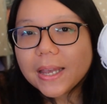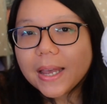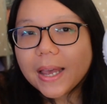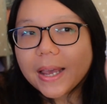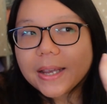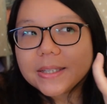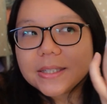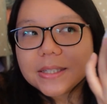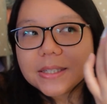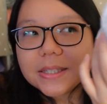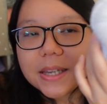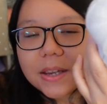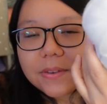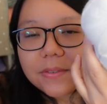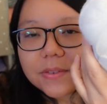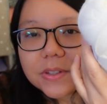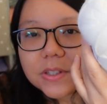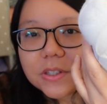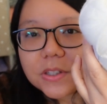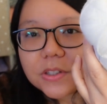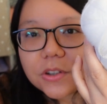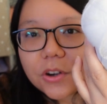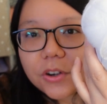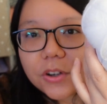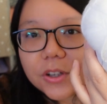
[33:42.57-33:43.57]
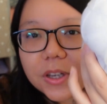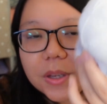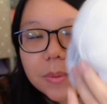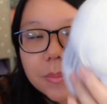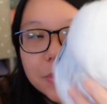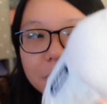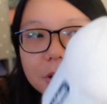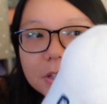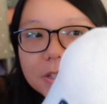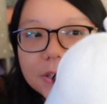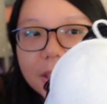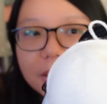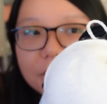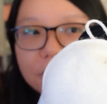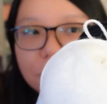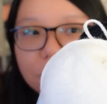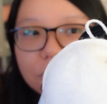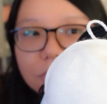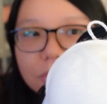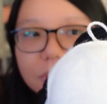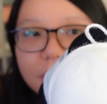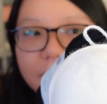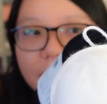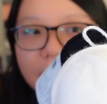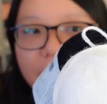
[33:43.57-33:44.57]
I just haven't started because I
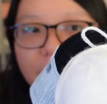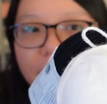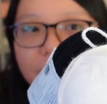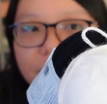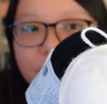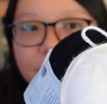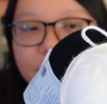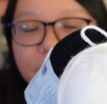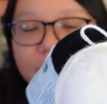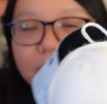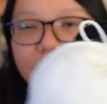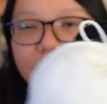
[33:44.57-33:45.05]
don't have